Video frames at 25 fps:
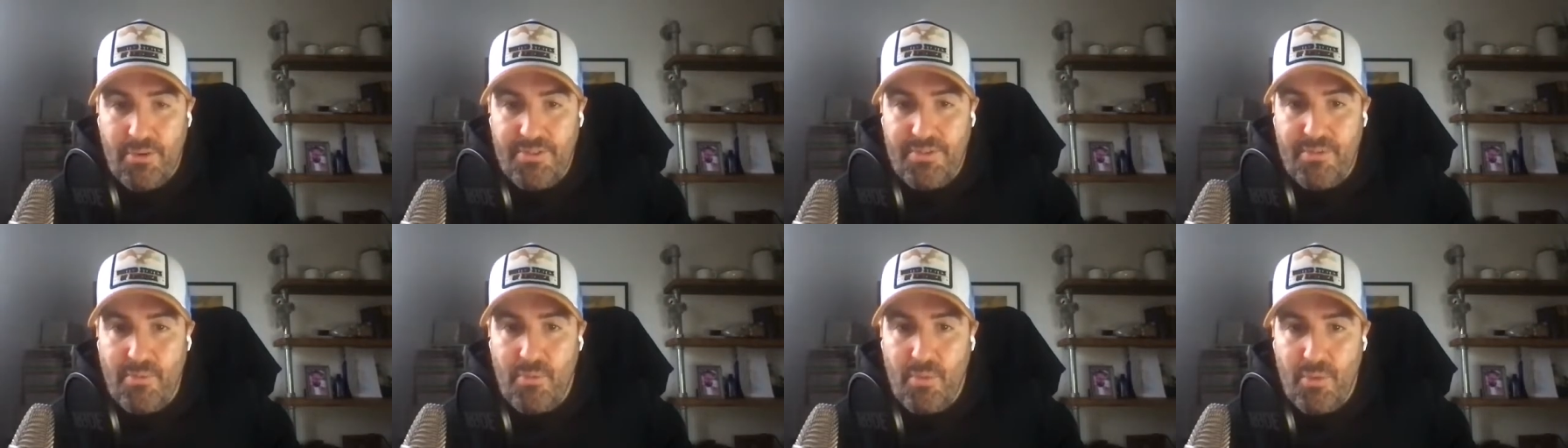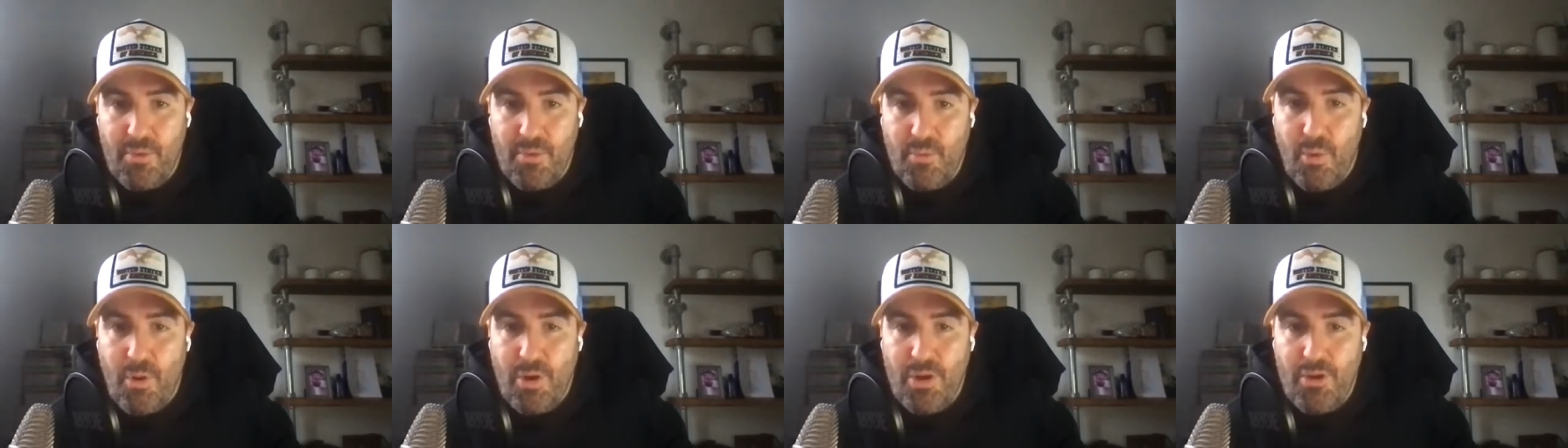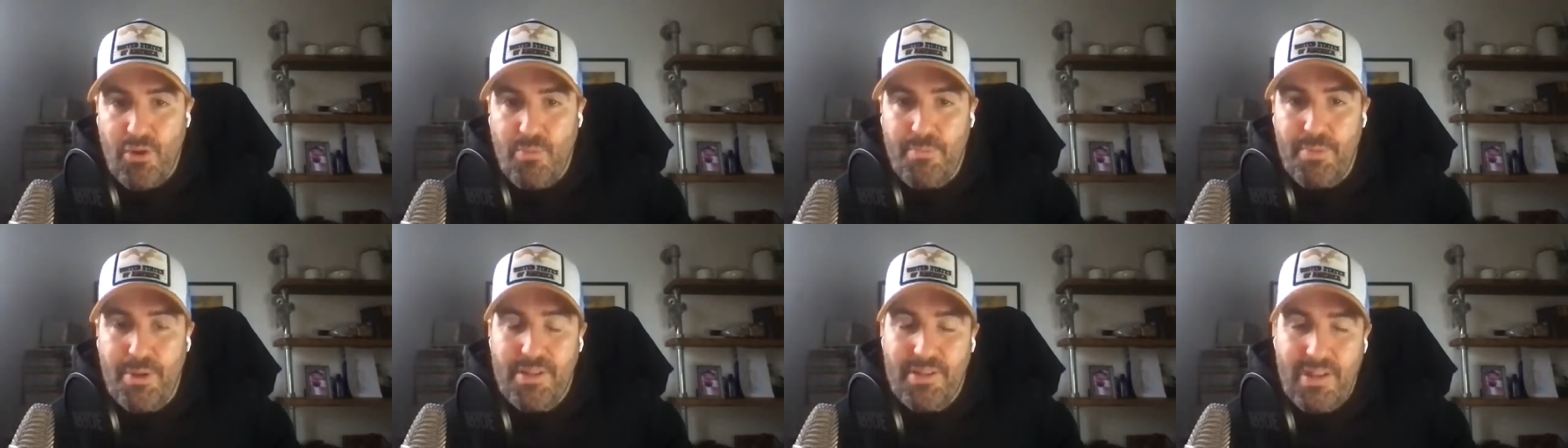because
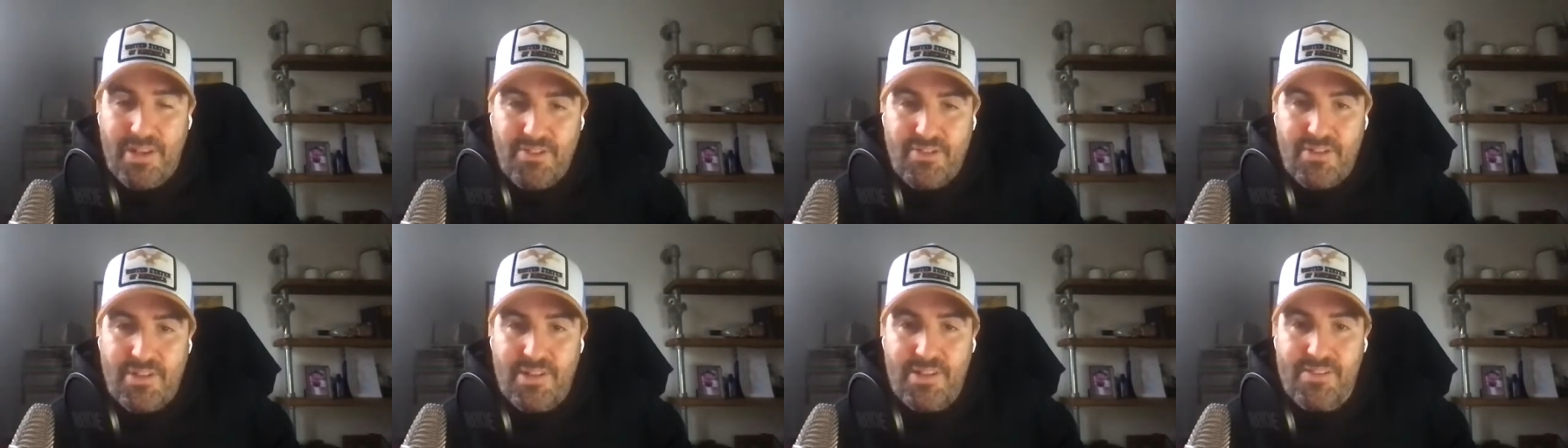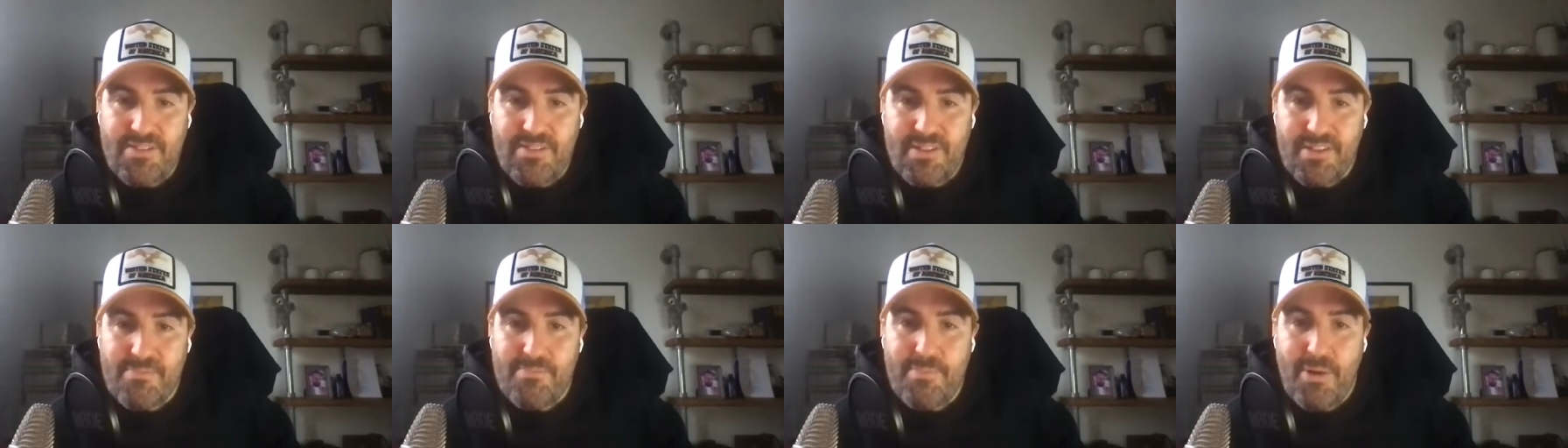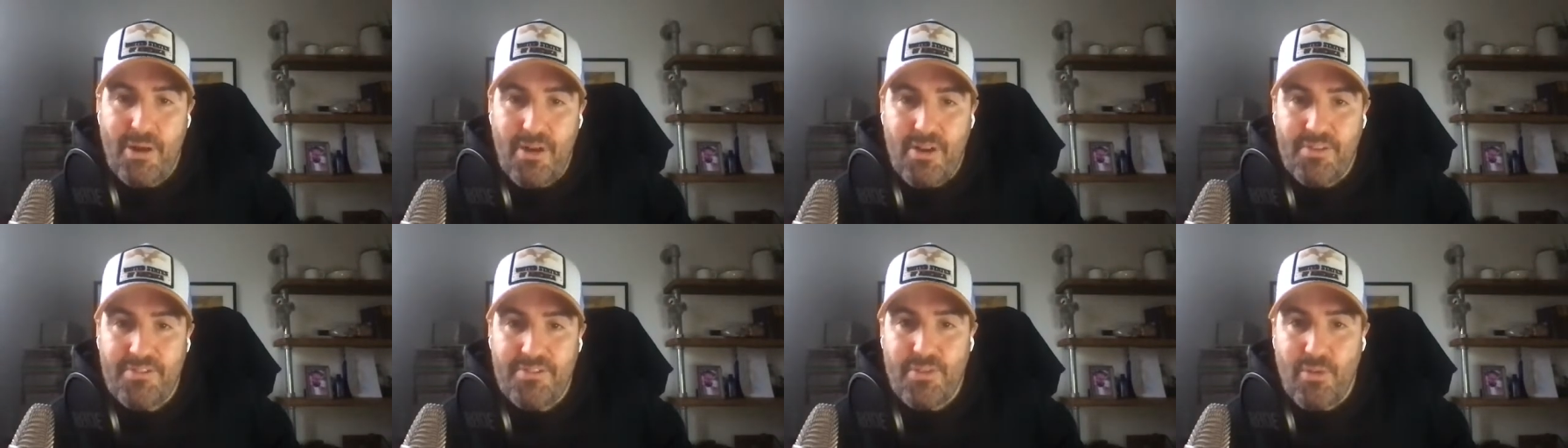what you potentially
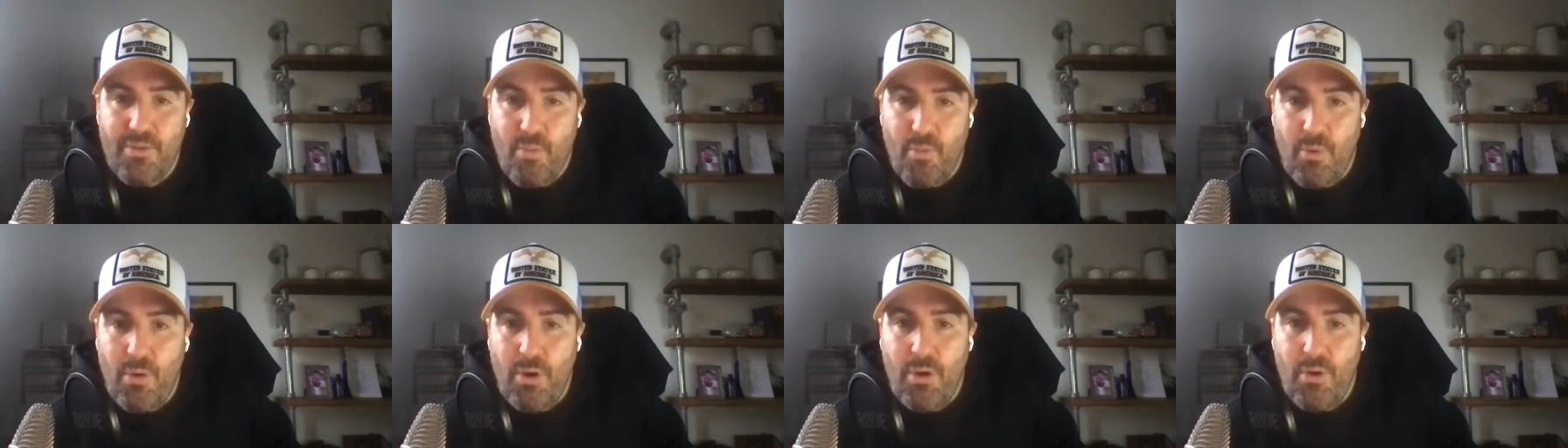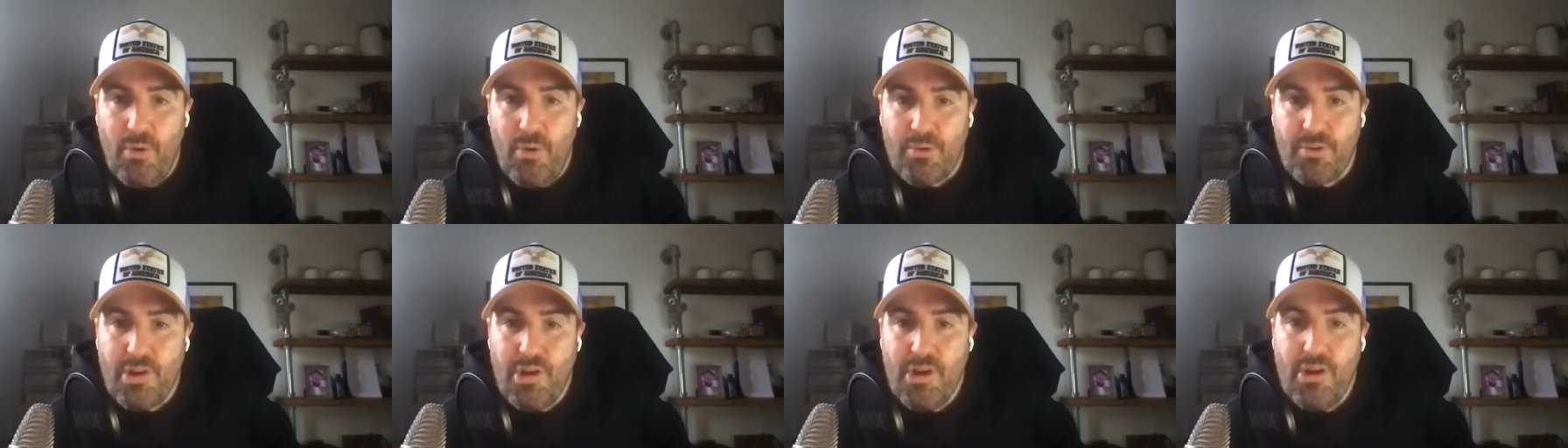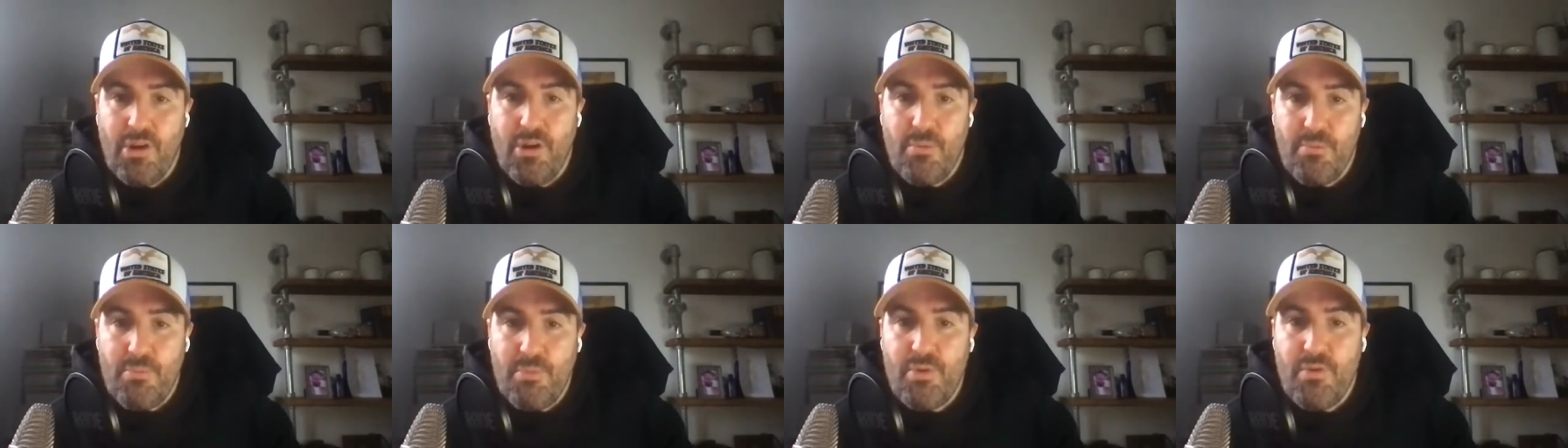see is parts of the
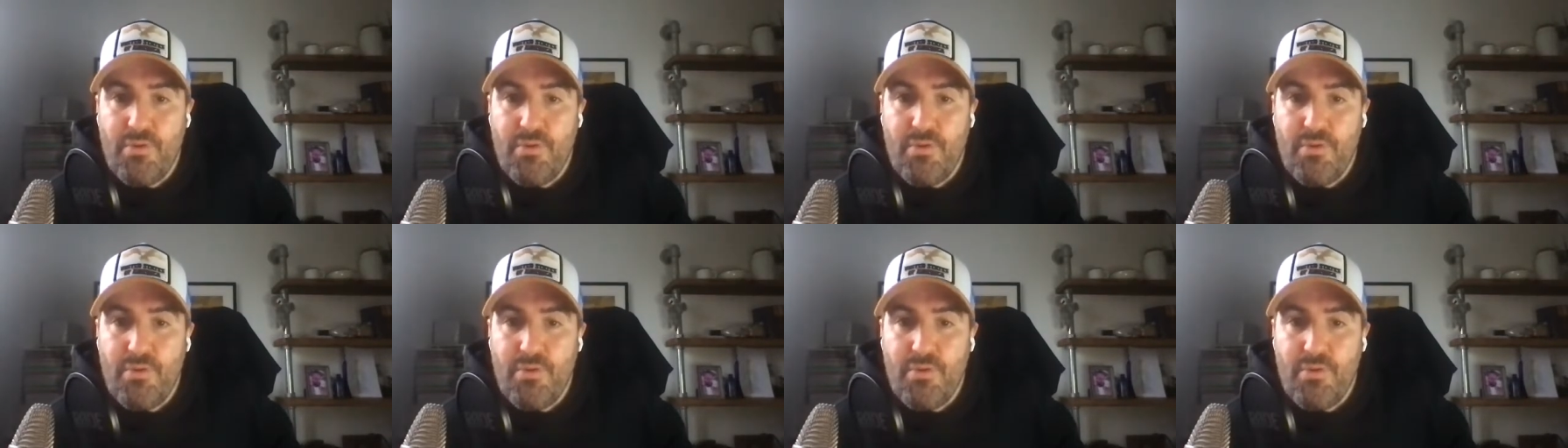world